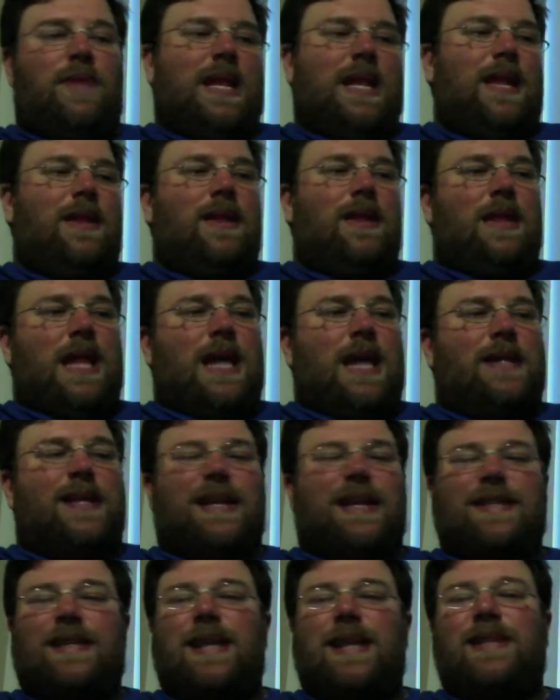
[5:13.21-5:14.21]
not the
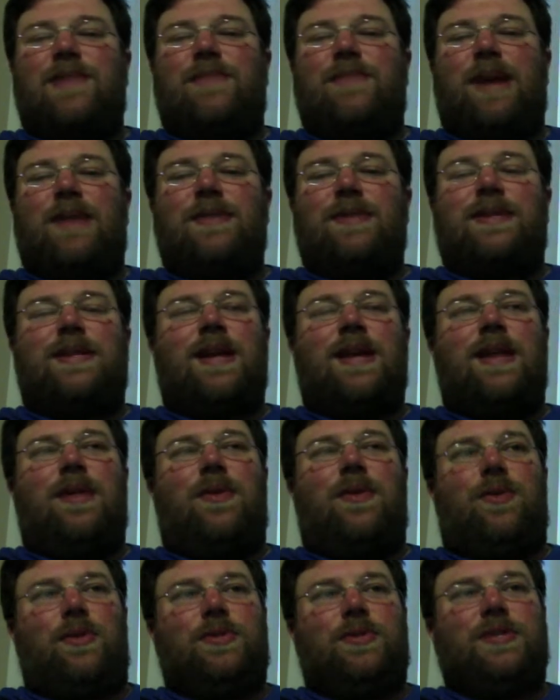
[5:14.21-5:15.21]
extensive, but I would say
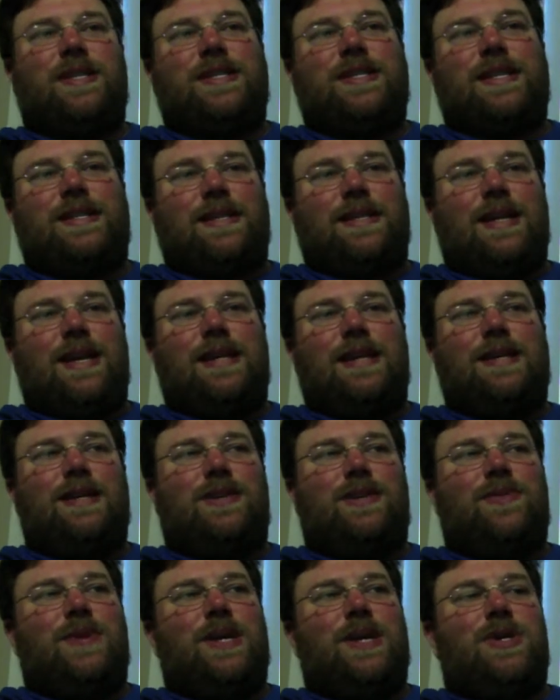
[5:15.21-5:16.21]
the whole Justice League
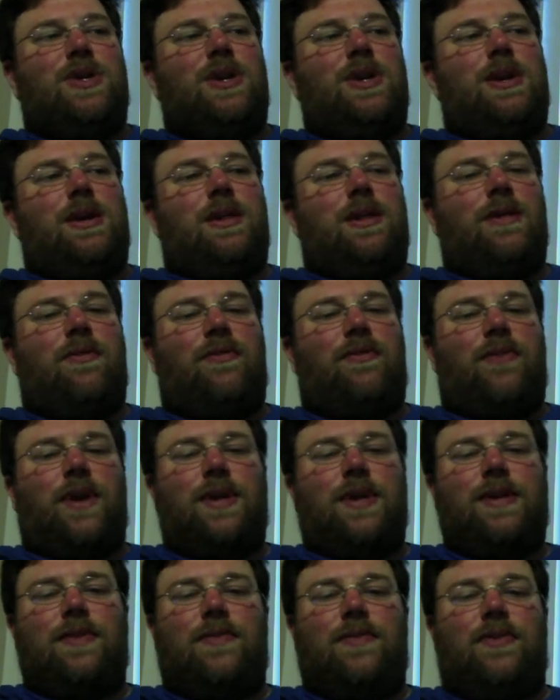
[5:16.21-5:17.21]
situation in the
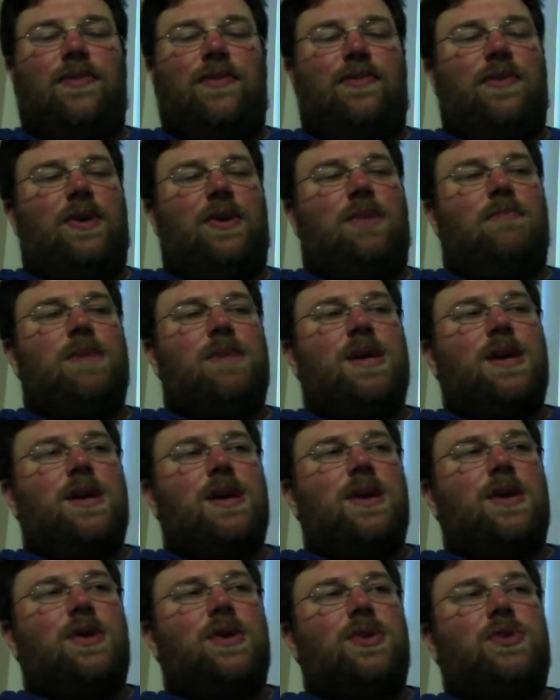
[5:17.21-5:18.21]
front of the film,
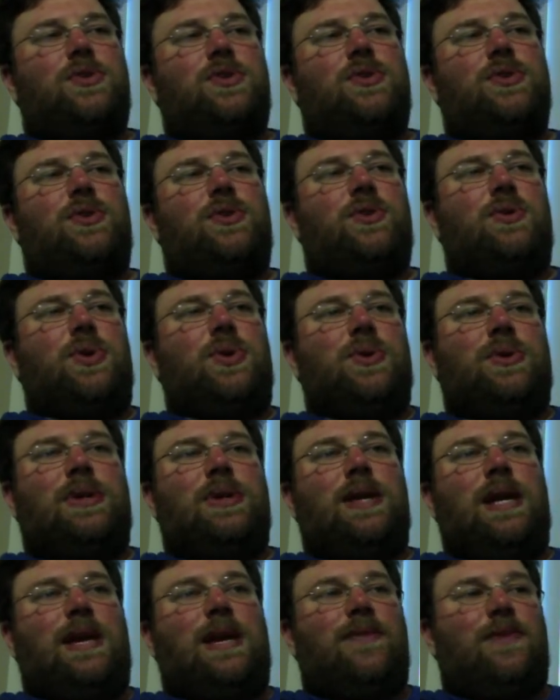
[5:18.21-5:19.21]
so
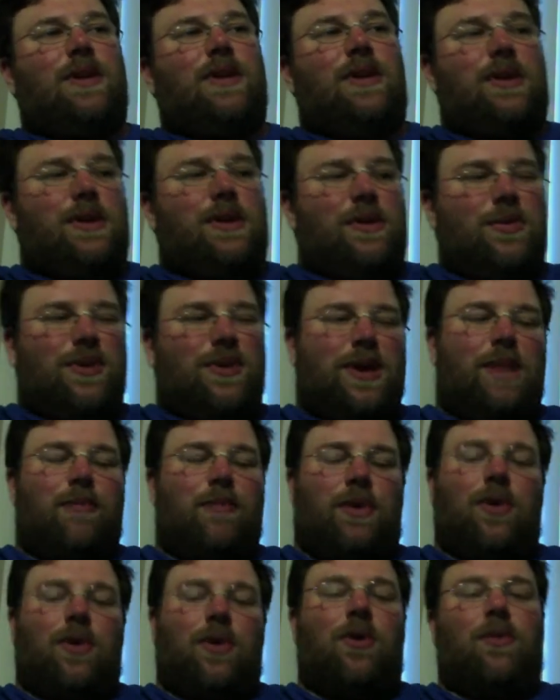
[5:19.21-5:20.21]
even a
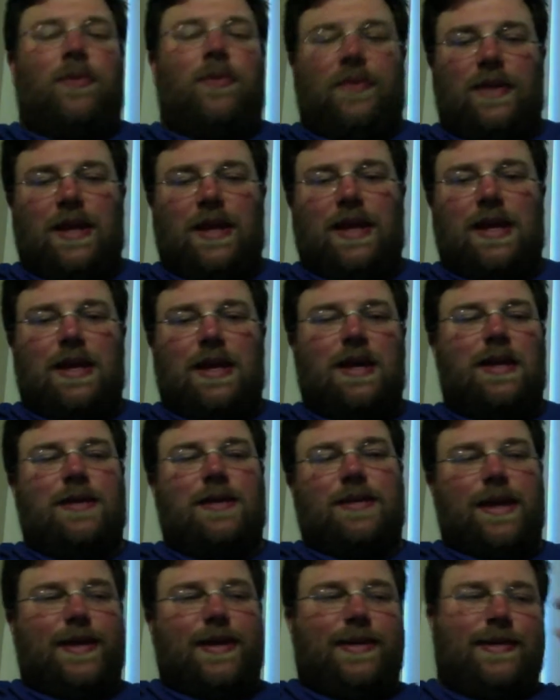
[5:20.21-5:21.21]
newcomer hopefully can get a
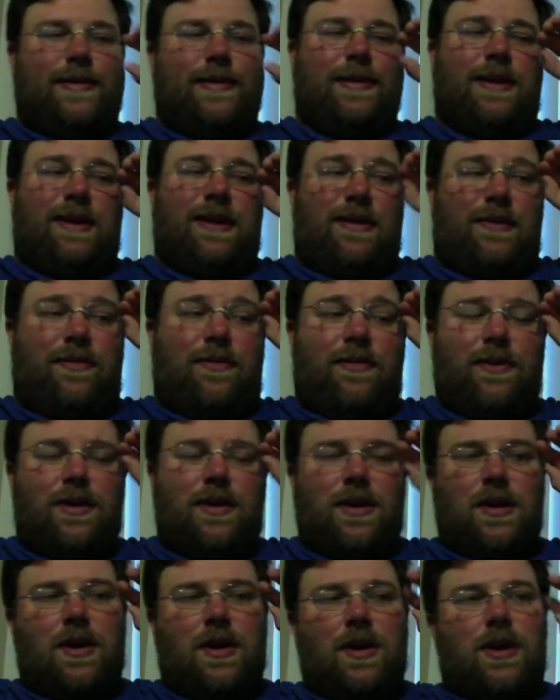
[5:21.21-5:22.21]
sense of,
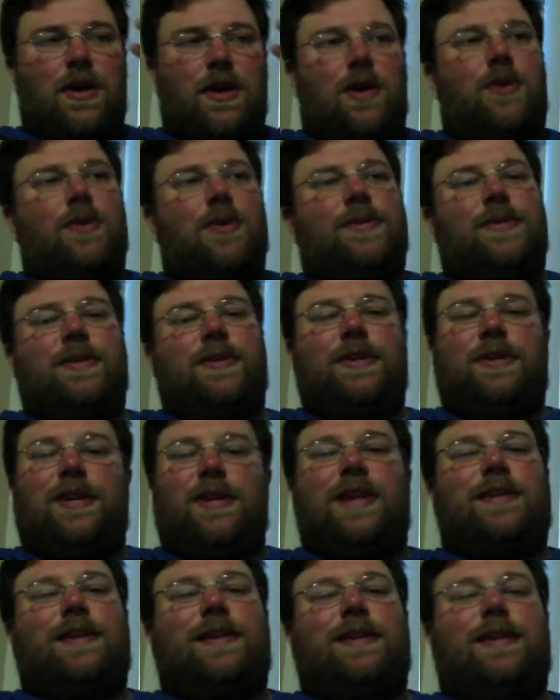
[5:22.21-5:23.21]
oh, this is the
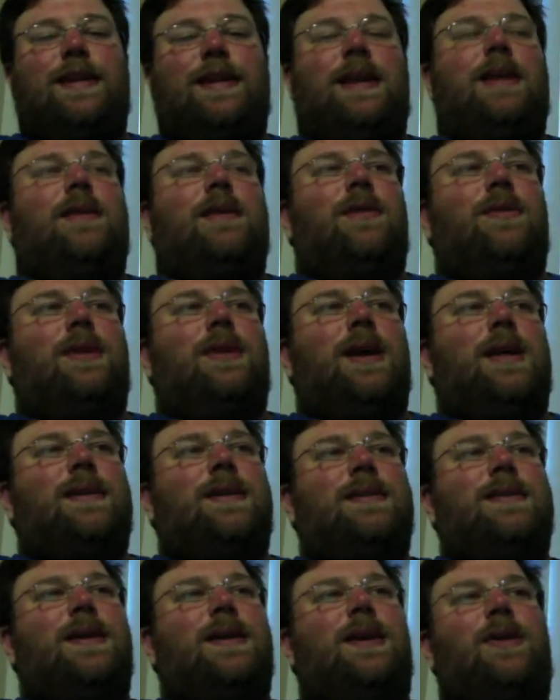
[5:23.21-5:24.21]
Justice League. Okay,
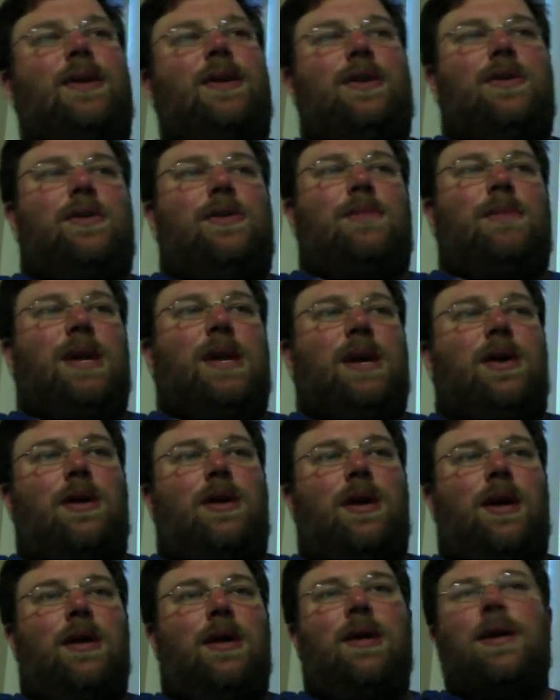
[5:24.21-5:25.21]
this is how they normally are,